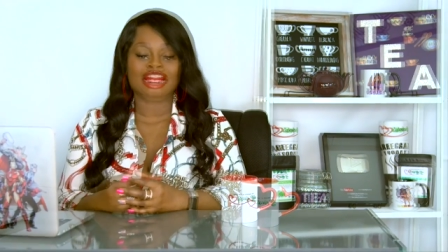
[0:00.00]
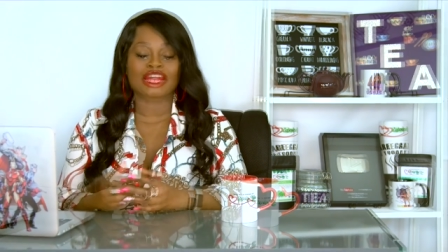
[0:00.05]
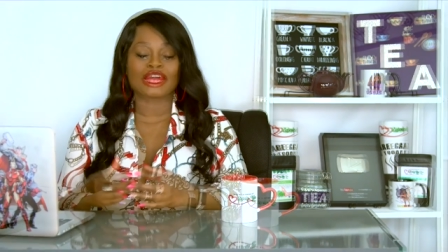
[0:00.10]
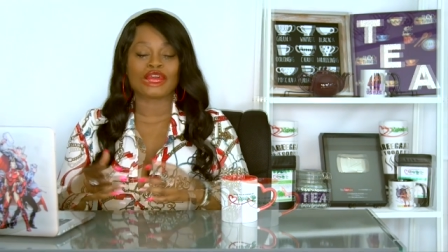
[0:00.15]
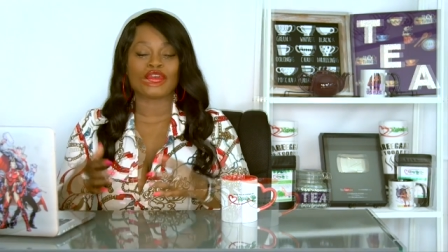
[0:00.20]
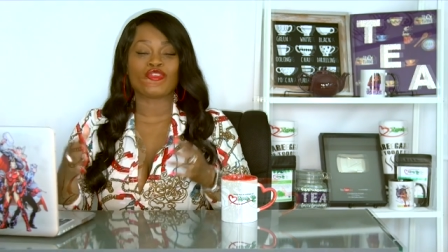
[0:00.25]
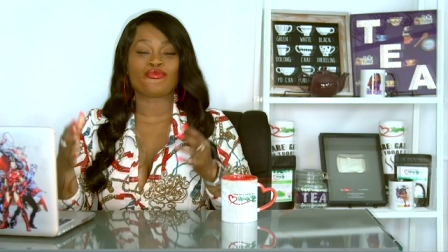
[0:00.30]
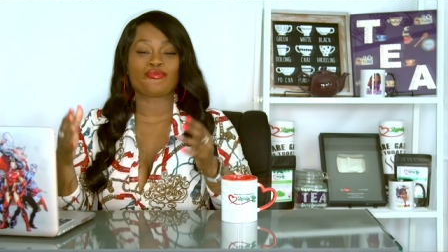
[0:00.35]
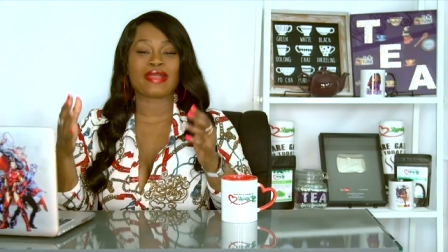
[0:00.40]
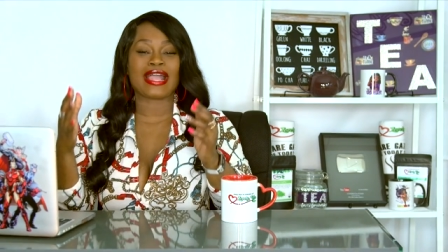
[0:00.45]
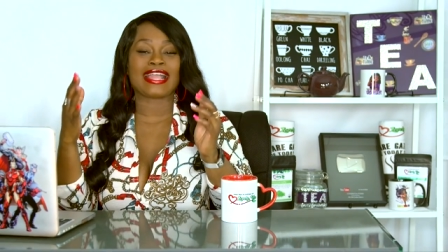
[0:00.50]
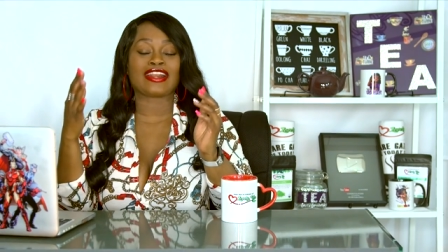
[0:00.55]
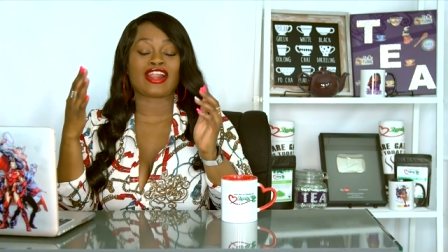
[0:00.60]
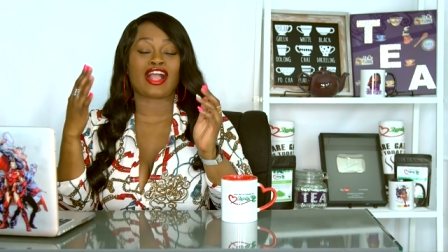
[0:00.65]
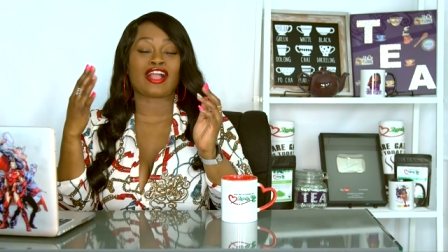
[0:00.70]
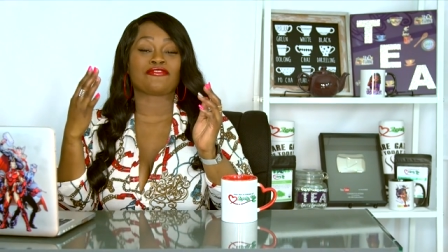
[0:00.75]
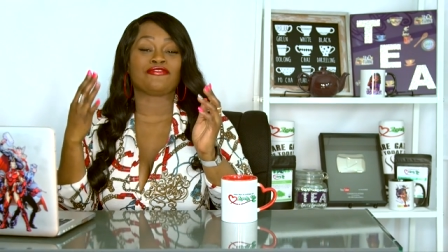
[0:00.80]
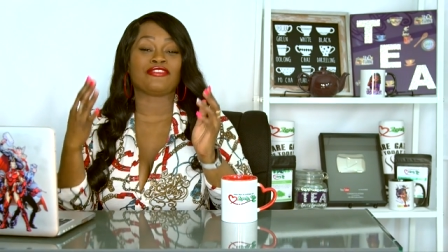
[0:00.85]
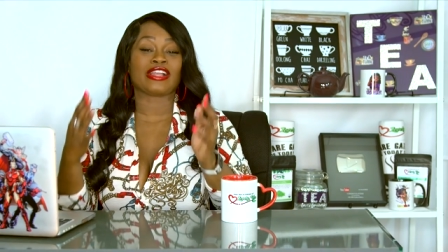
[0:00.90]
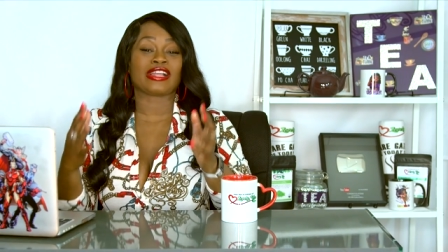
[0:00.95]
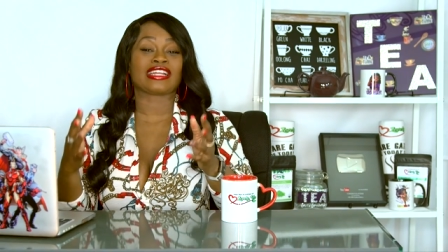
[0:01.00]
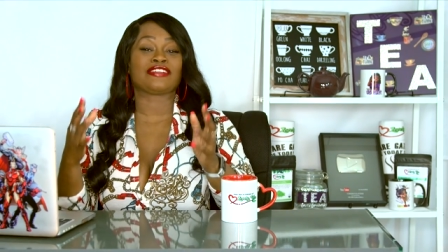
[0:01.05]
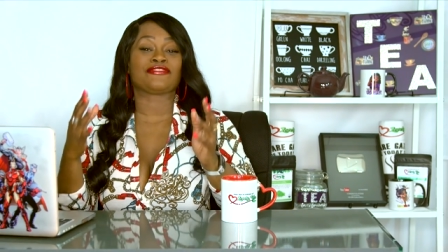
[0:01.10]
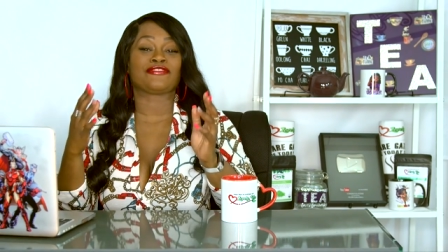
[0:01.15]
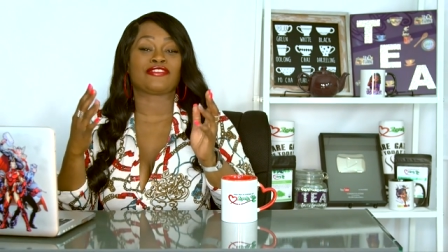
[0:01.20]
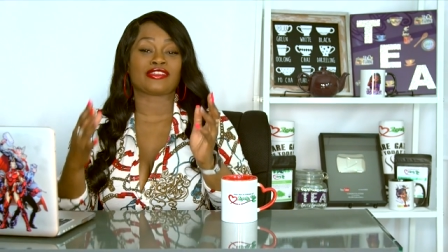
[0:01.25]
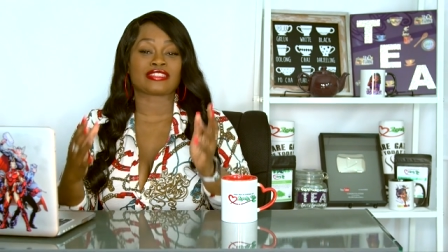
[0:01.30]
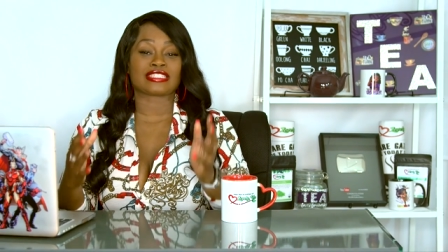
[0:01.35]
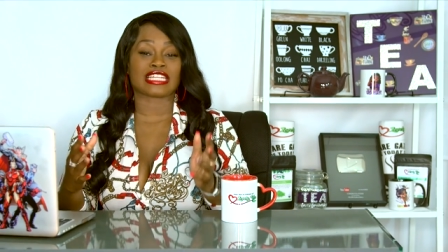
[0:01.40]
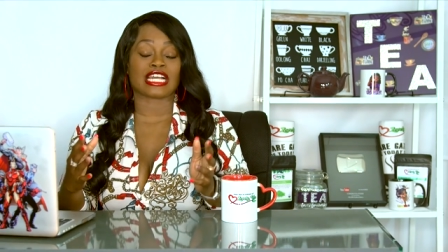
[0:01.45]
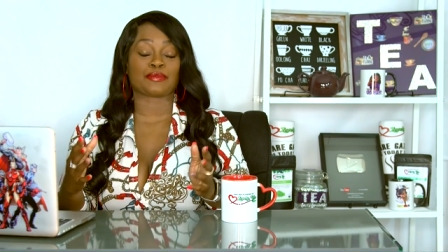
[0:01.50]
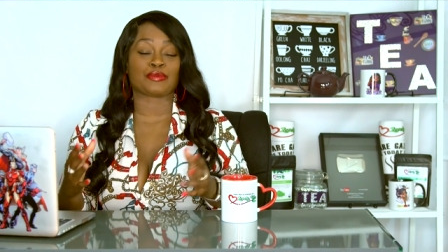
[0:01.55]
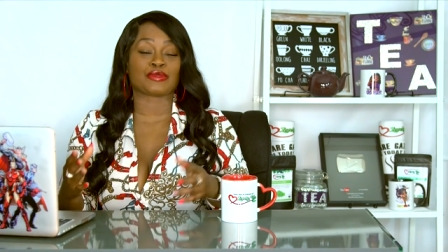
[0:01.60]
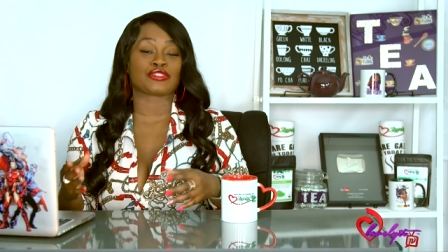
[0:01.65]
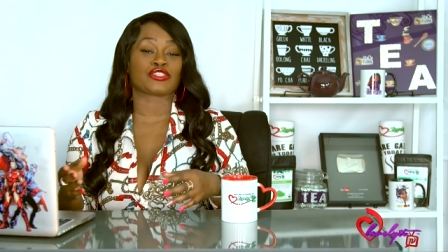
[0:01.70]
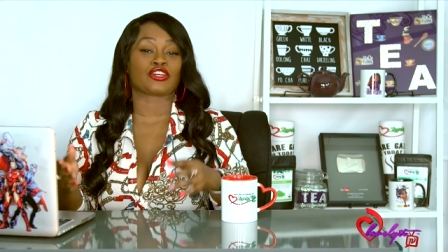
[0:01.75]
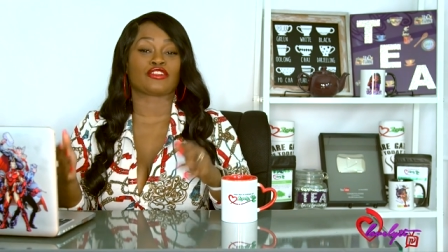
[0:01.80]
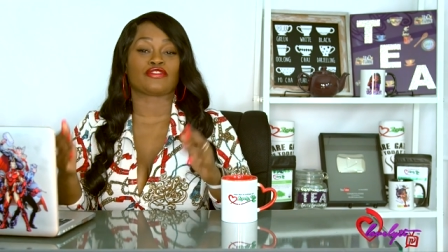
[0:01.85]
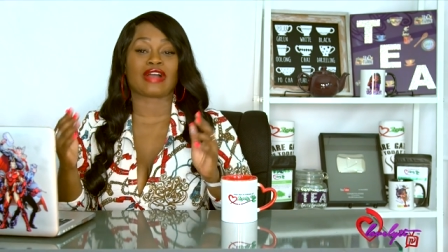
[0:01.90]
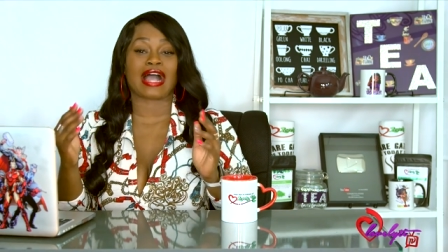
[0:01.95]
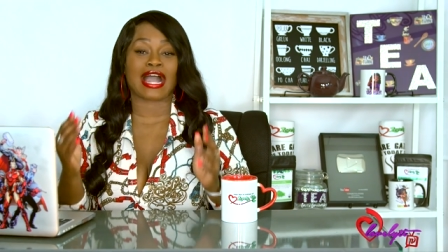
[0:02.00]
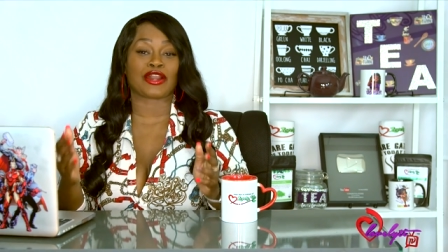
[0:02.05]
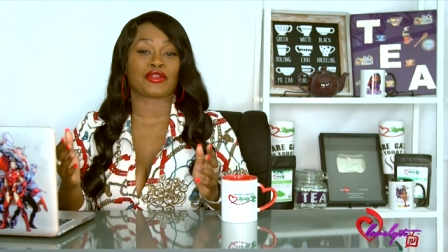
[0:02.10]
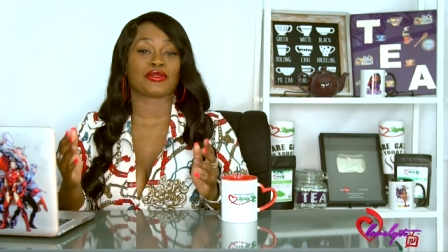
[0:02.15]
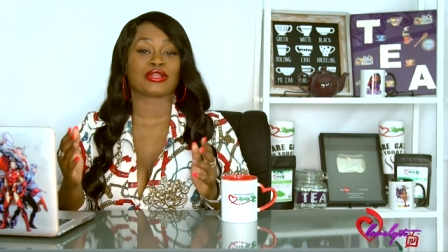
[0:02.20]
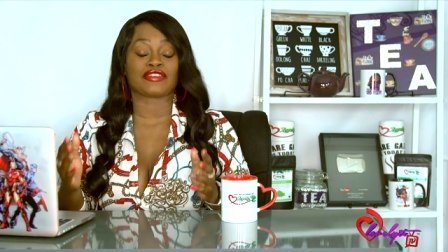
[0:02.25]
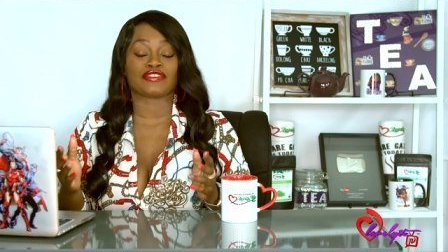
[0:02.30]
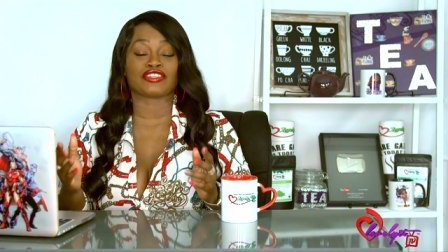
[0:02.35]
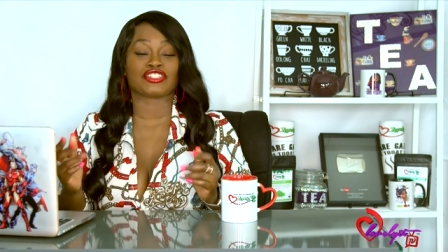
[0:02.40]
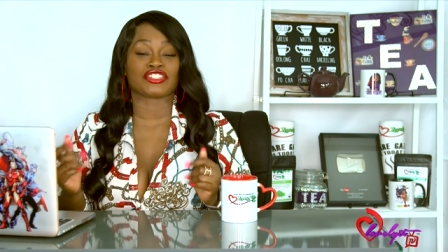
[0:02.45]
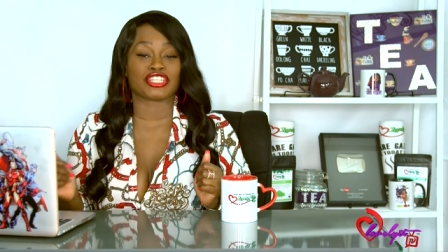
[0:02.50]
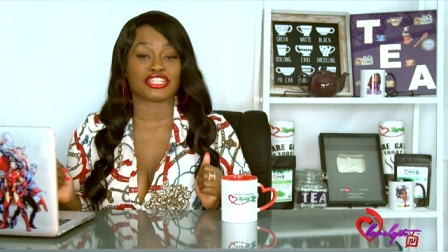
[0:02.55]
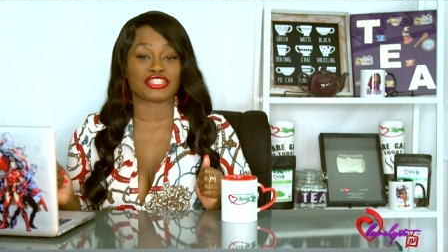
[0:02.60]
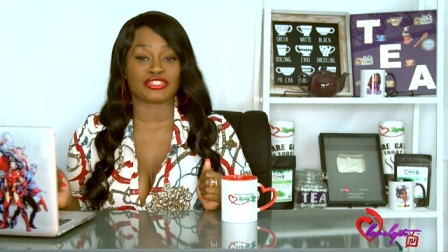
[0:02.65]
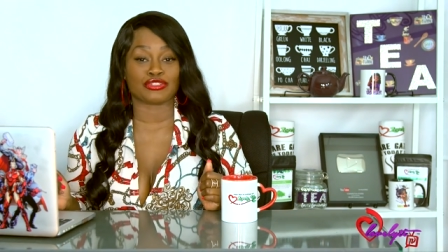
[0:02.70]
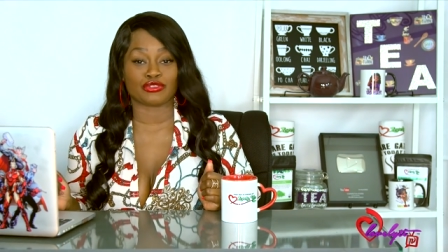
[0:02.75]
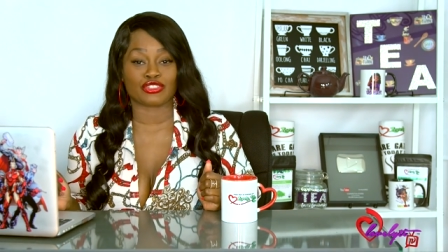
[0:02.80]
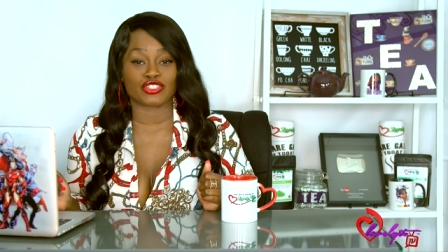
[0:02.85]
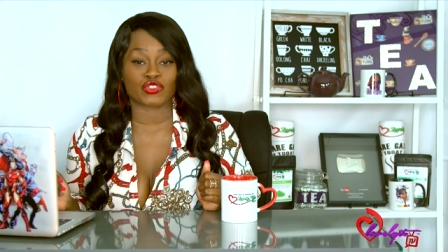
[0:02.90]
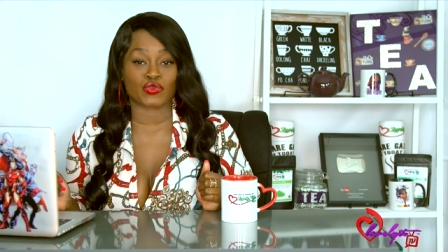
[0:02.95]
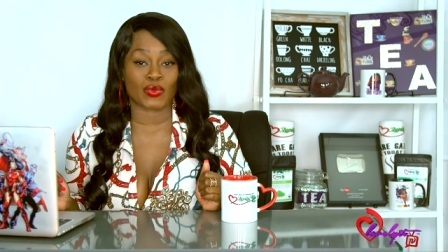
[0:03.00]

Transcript: So who made our very first episode of I Don't Give a Shit News